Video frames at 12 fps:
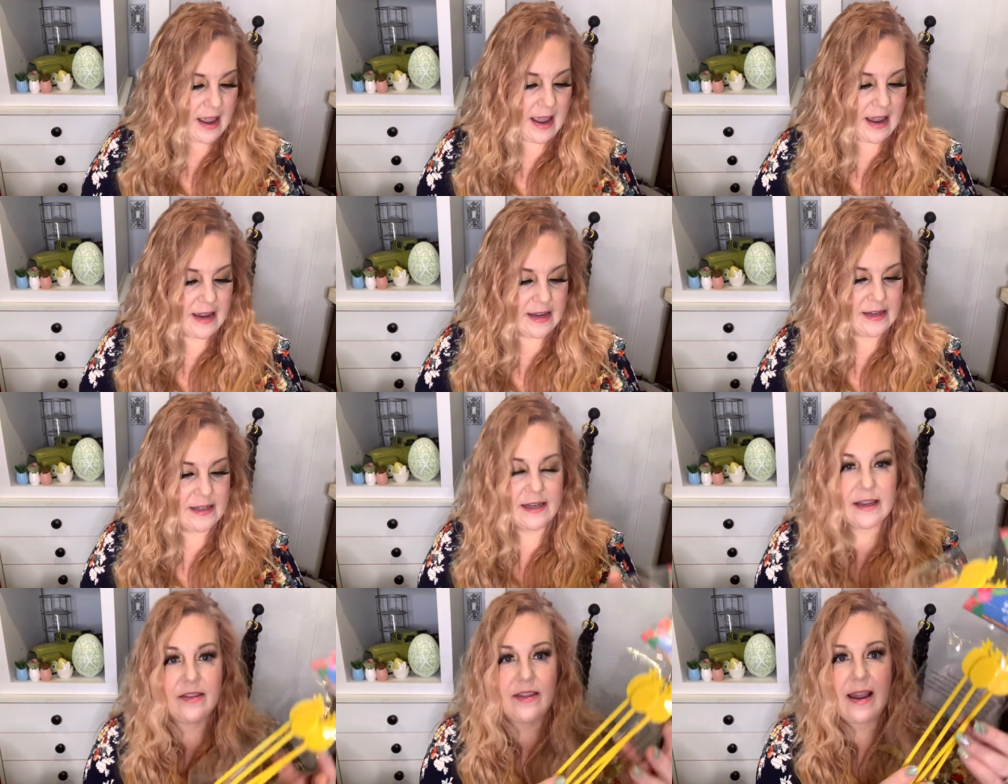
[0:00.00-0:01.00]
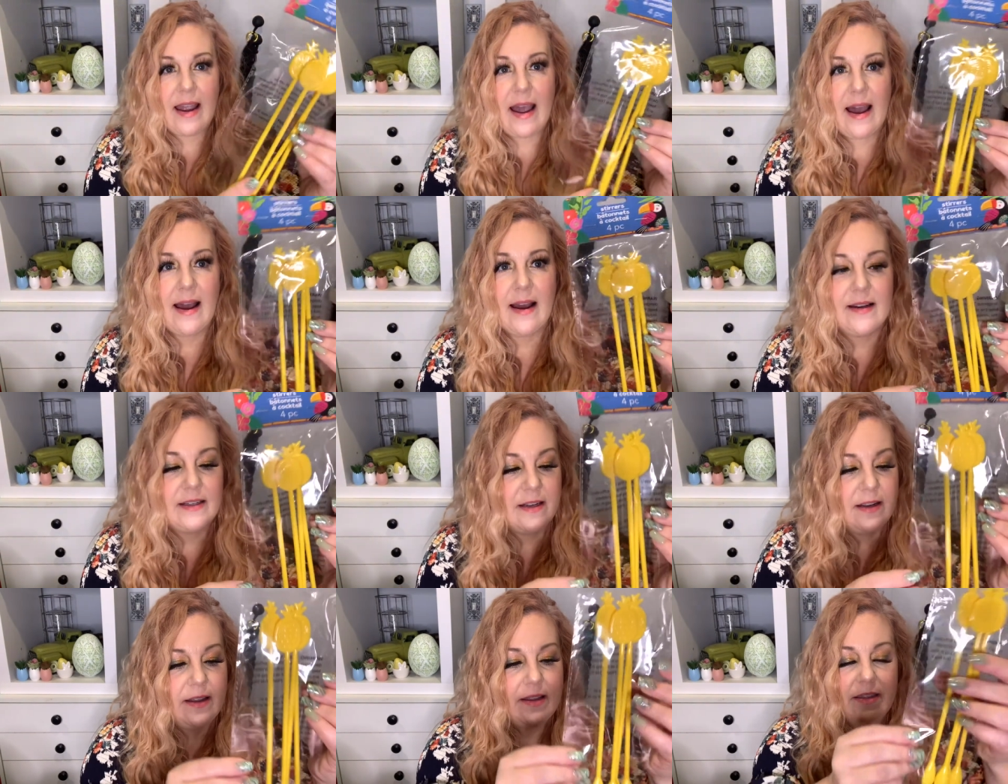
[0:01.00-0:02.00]
And they had
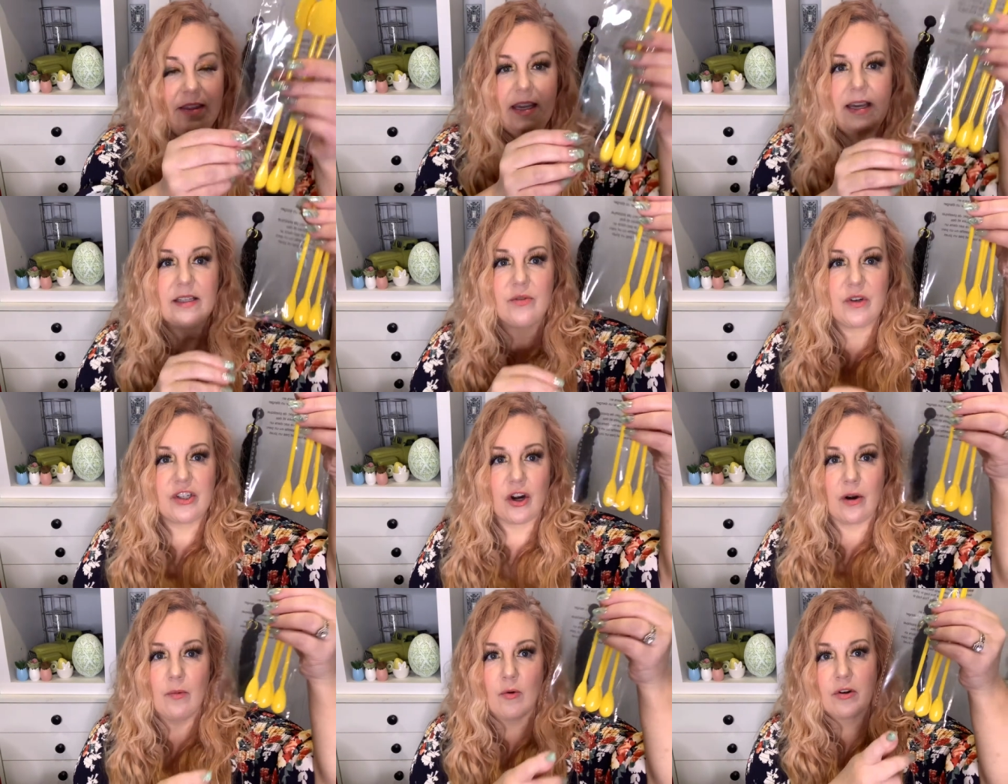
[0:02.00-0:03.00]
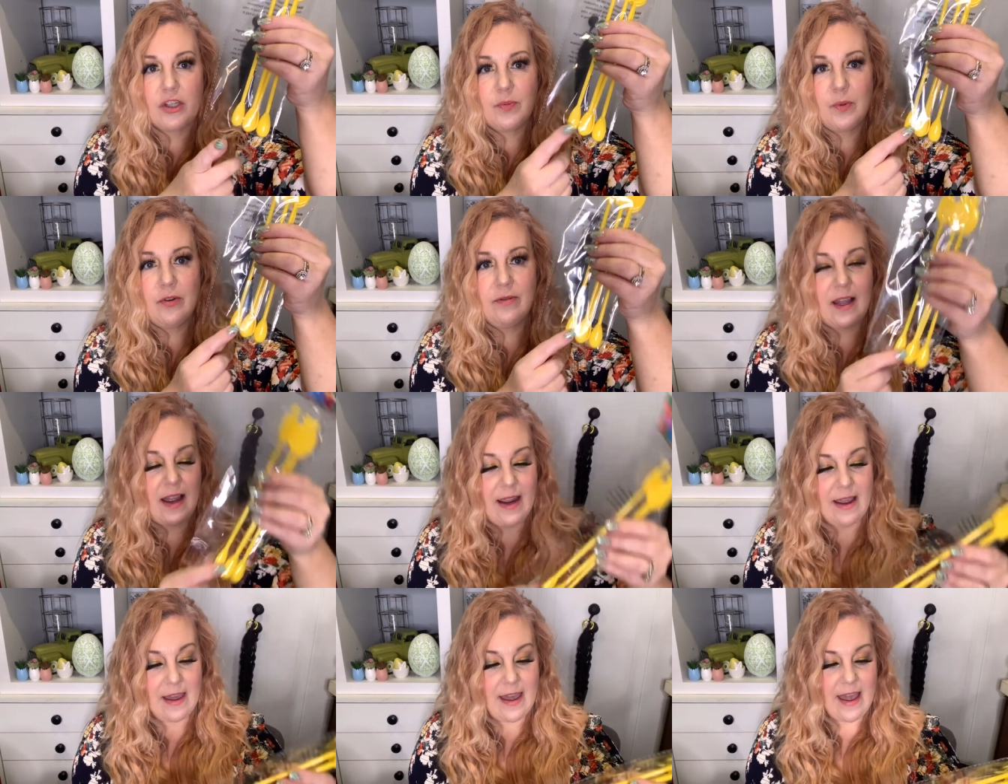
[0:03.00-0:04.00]
these, which are more
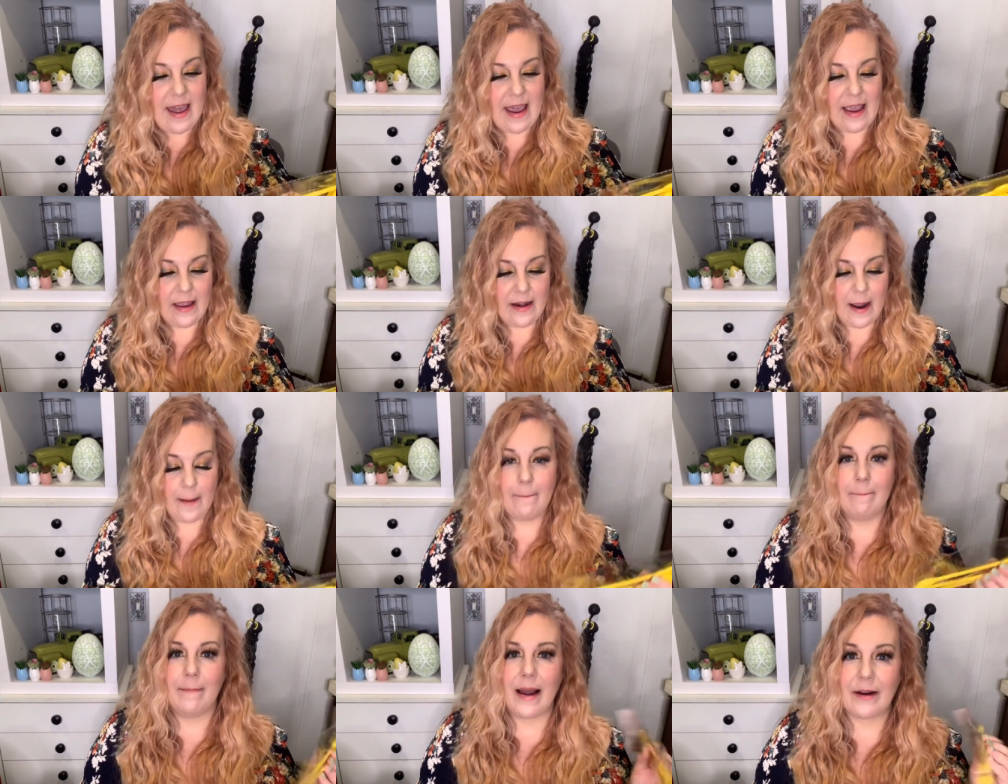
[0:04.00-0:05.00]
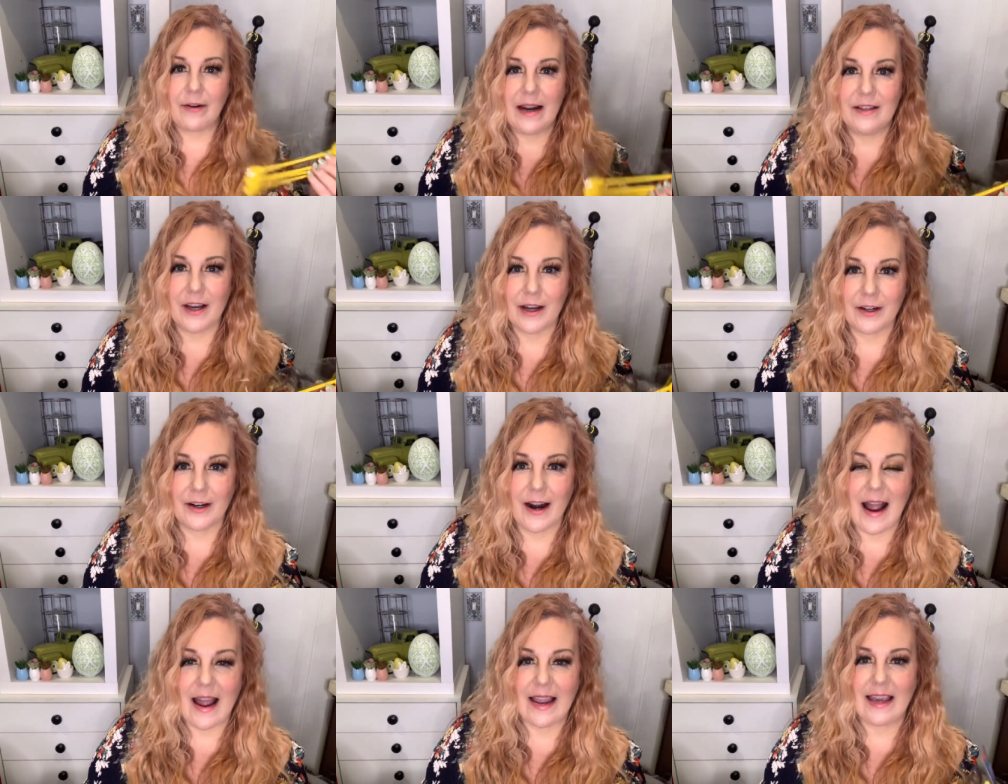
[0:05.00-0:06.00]
spoon-like. And my granddaughter,
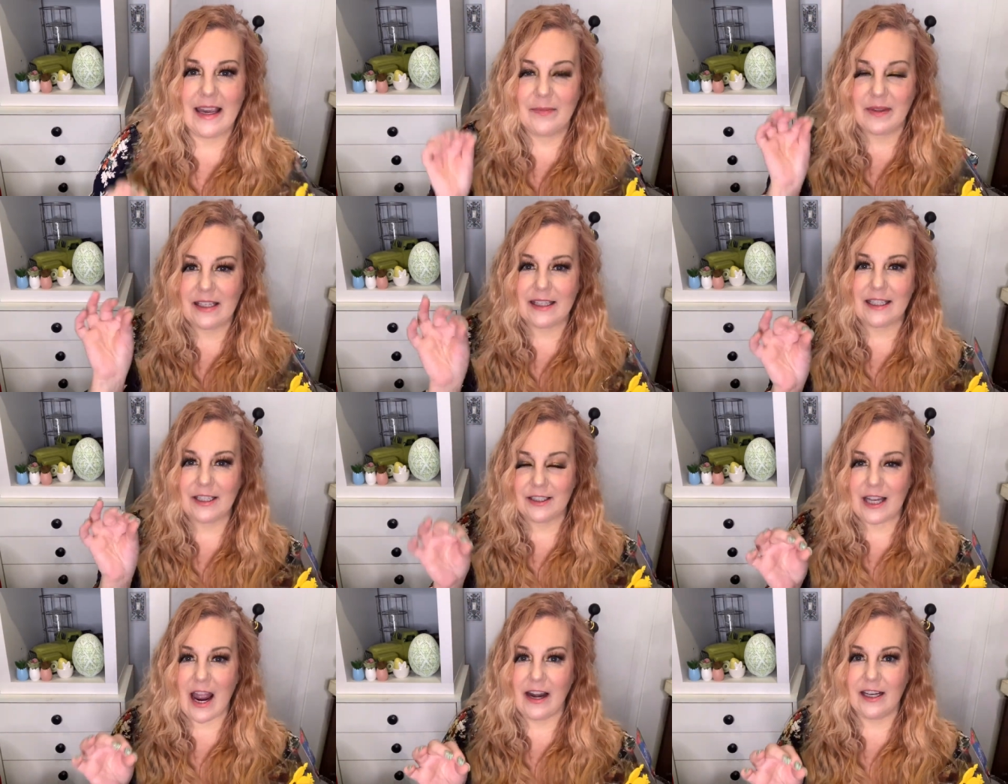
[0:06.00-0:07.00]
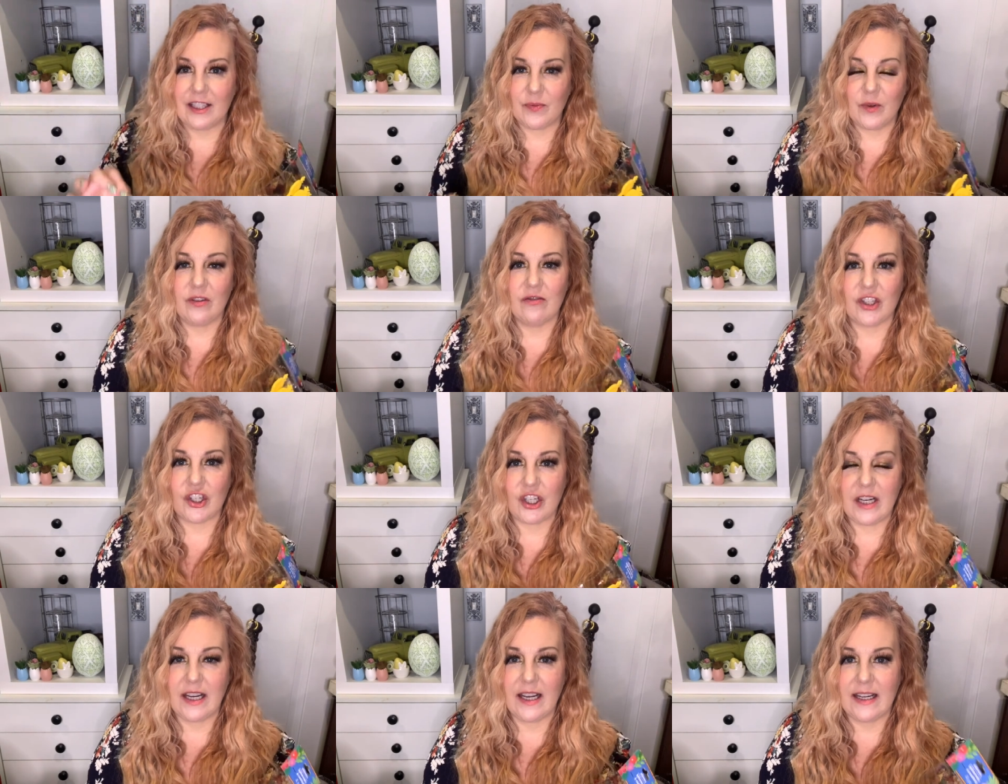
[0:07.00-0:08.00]
I keep these little tiny spoons.
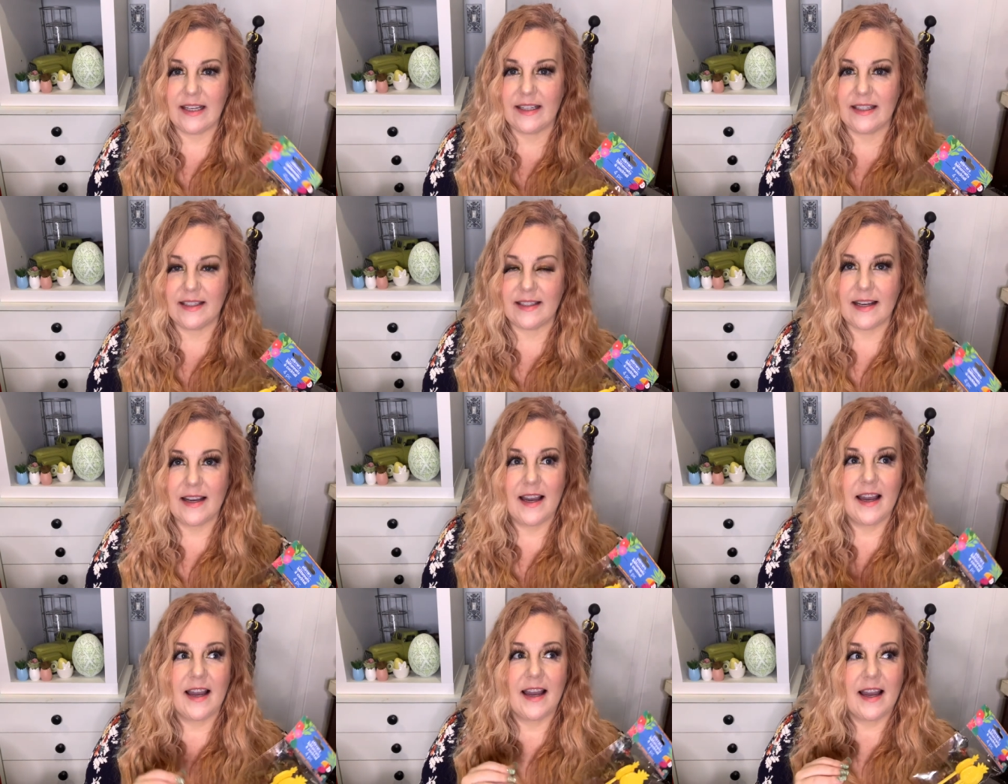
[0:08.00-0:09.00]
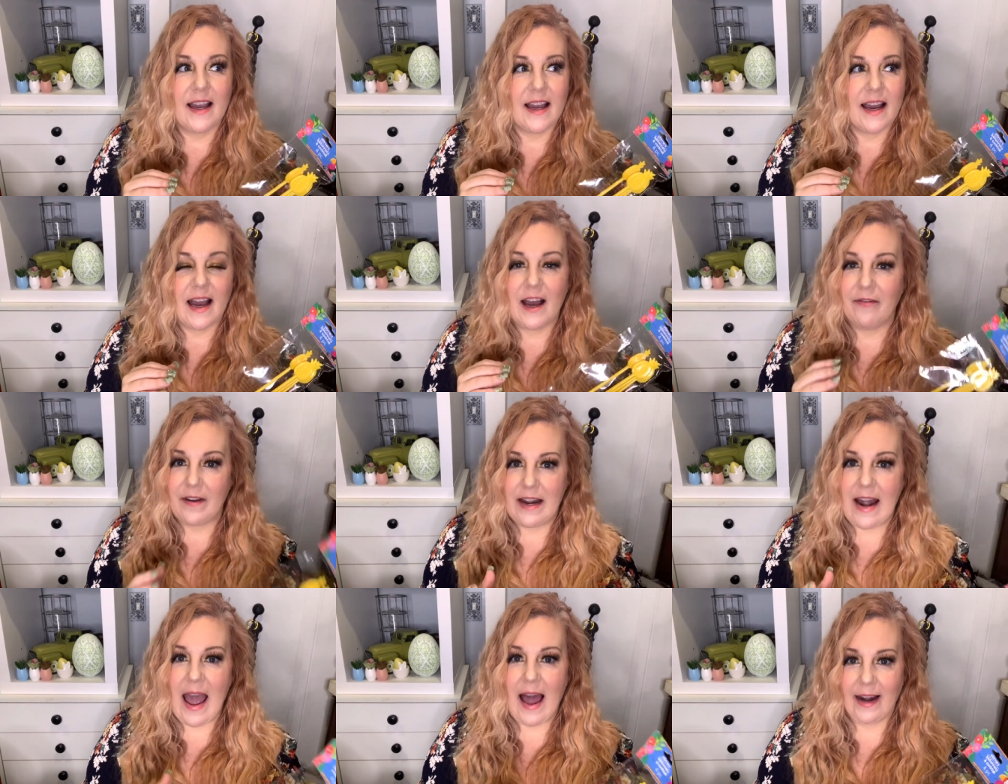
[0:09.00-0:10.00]
She is a
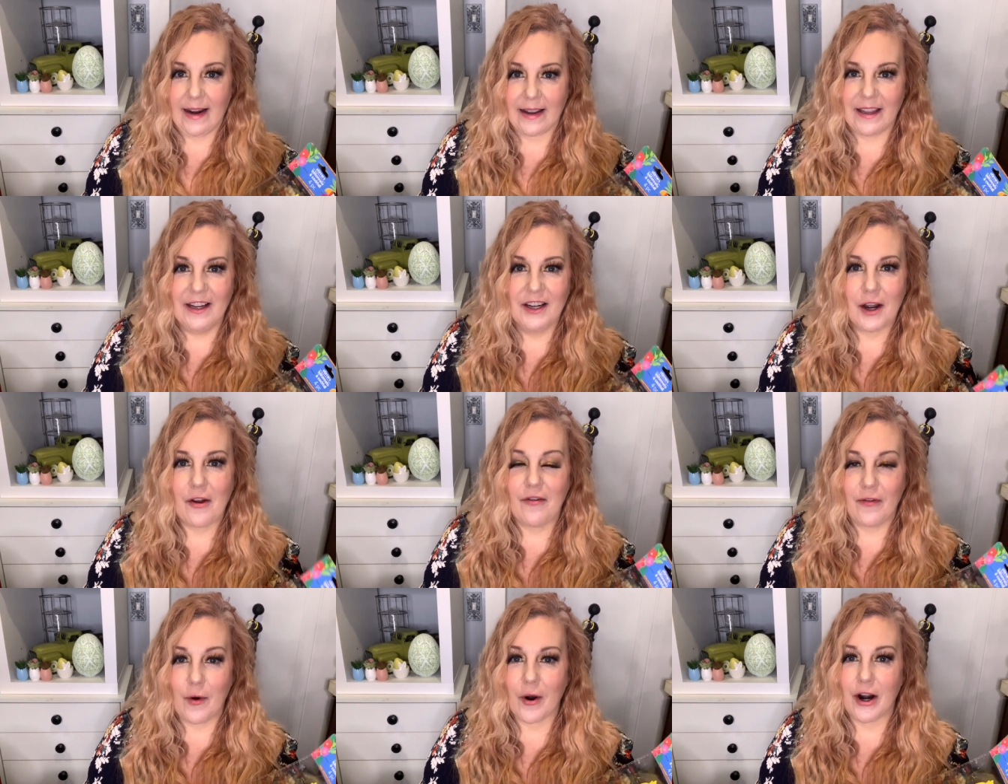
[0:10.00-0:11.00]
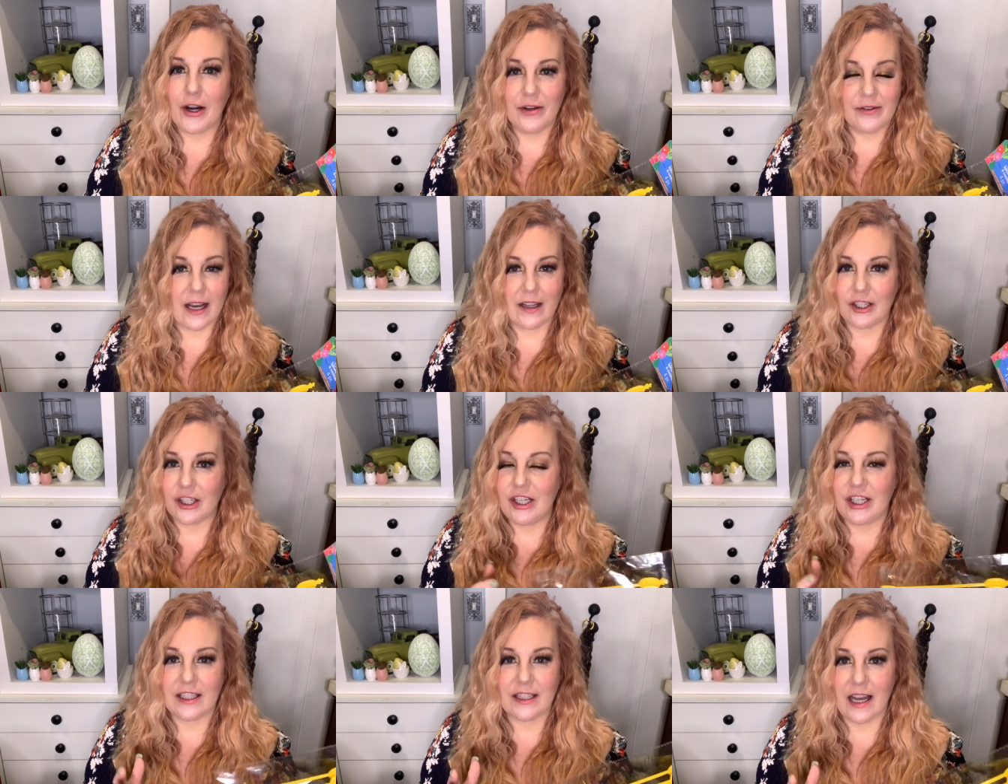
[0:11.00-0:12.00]
fanatic for Nutella. She
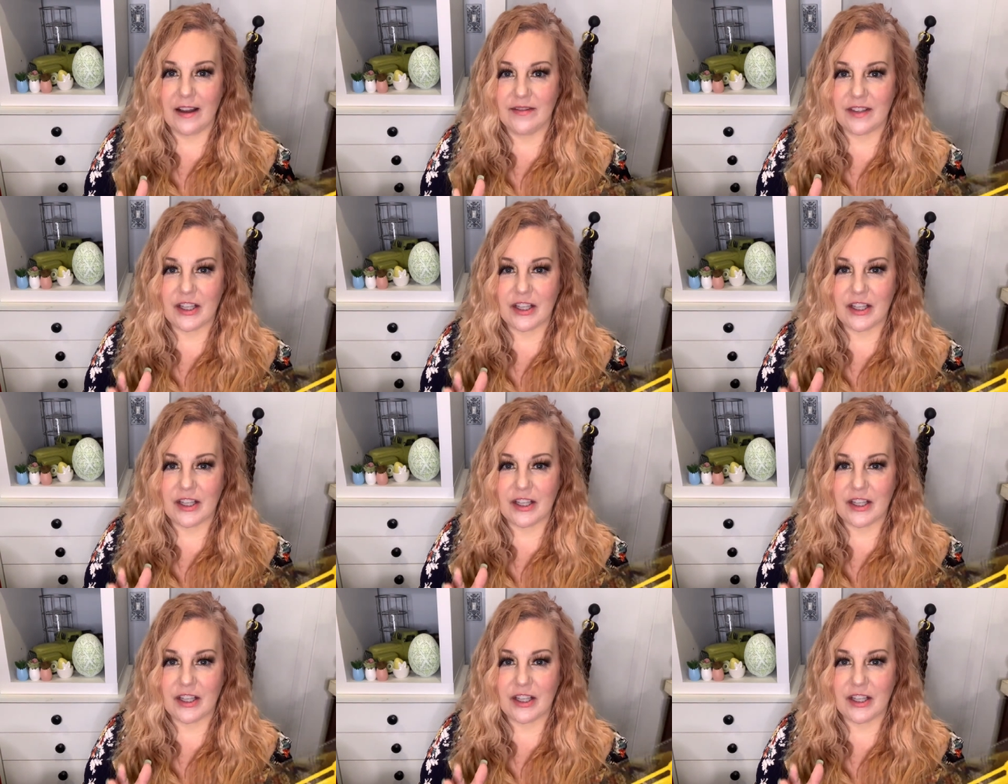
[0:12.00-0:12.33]
just loves